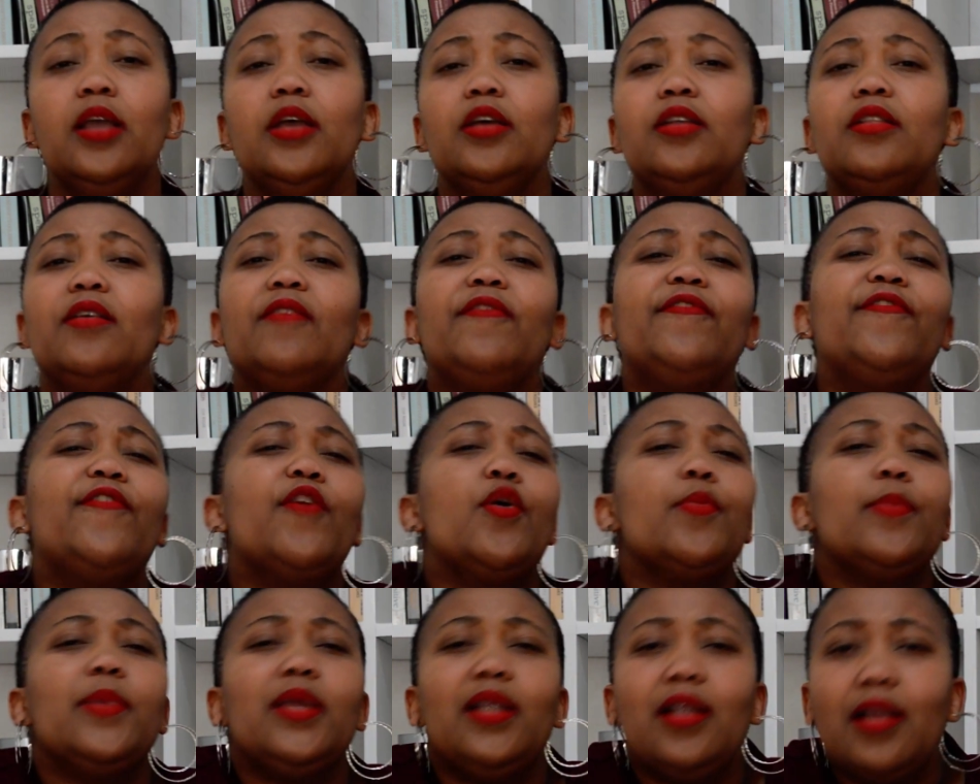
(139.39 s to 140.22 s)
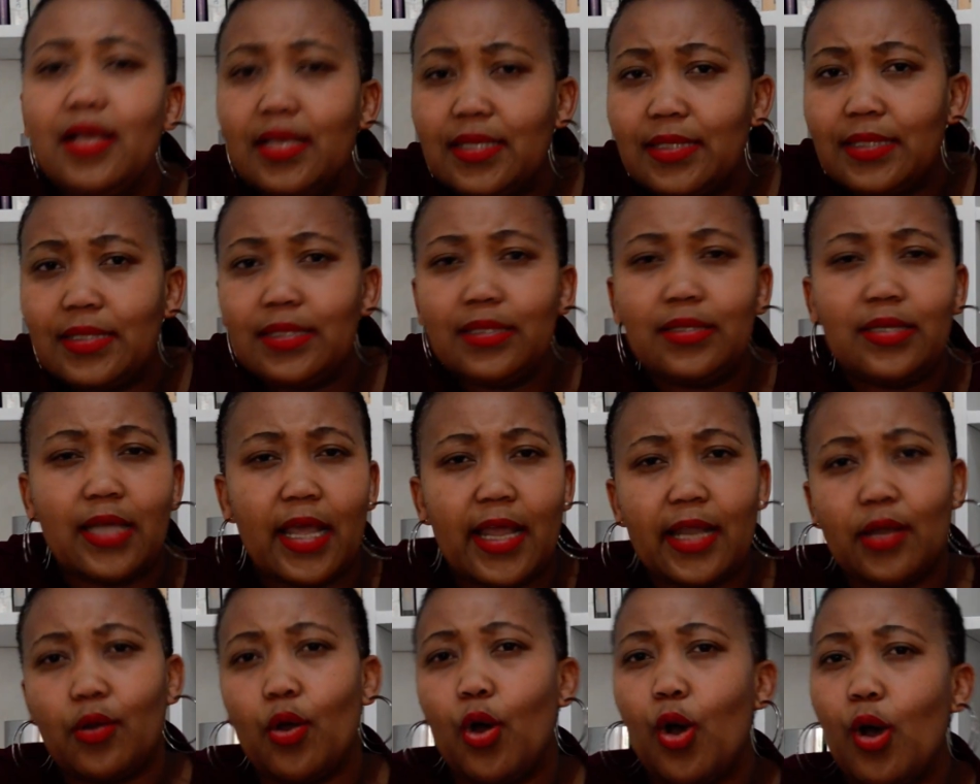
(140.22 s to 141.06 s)
The formulas
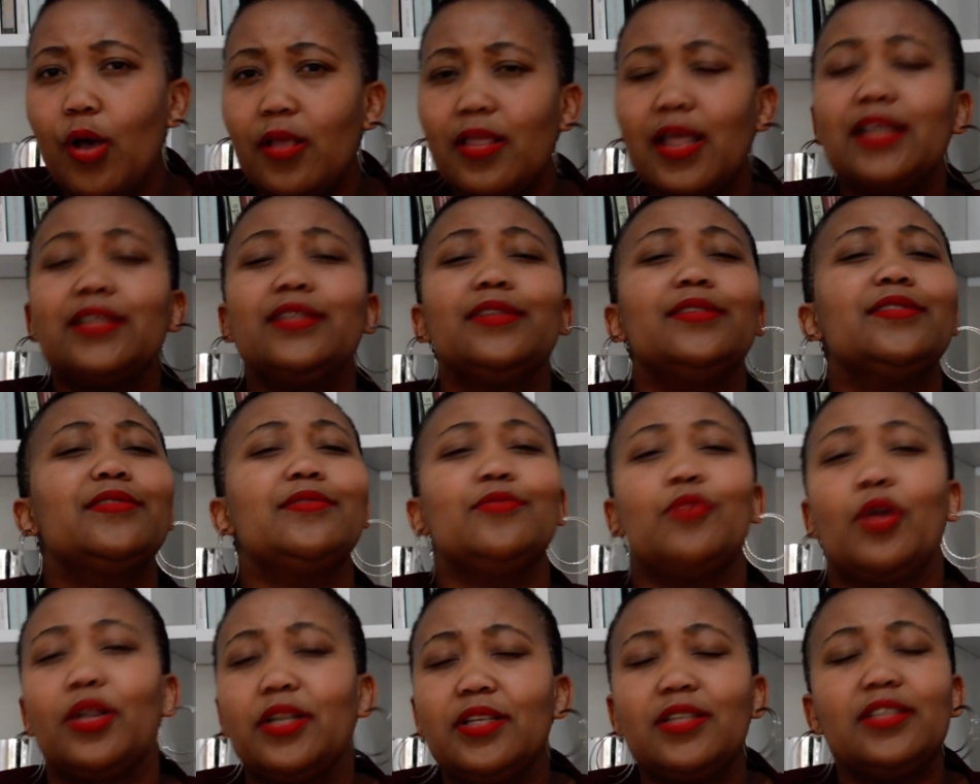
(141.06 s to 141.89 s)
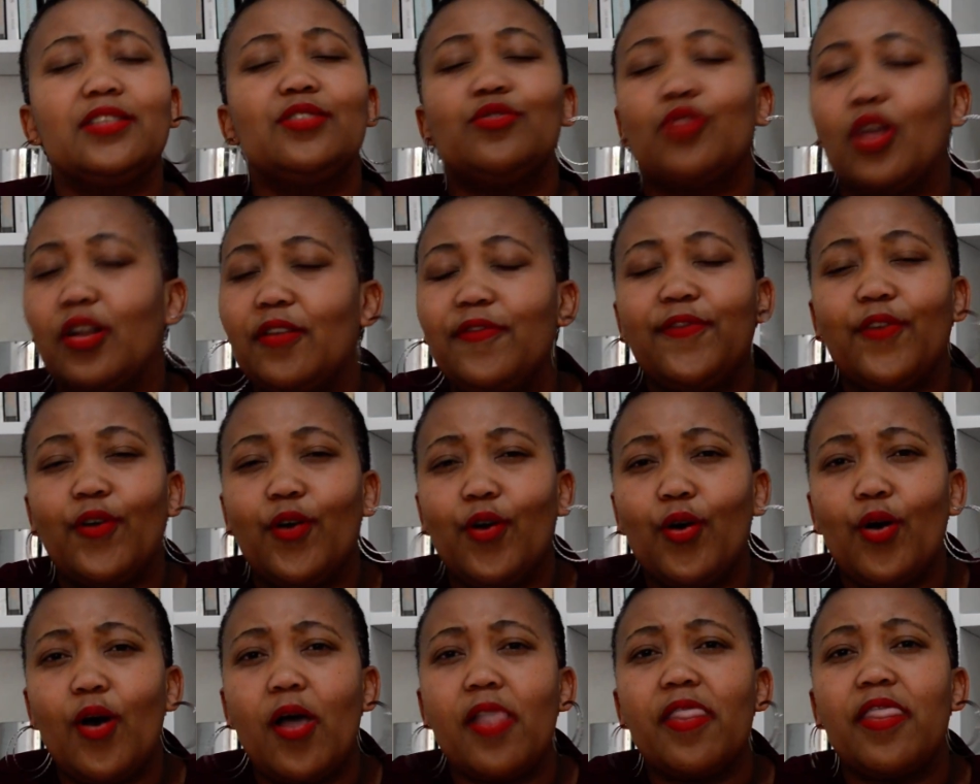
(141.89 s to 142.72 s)
and all that is not
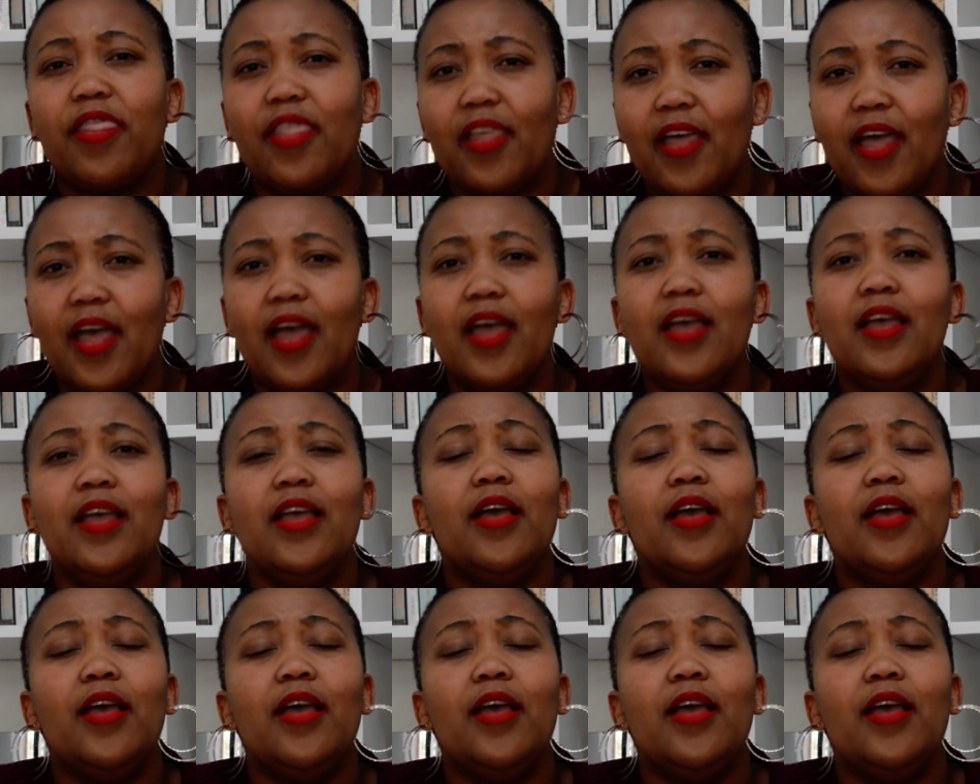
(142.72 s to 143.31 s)
for the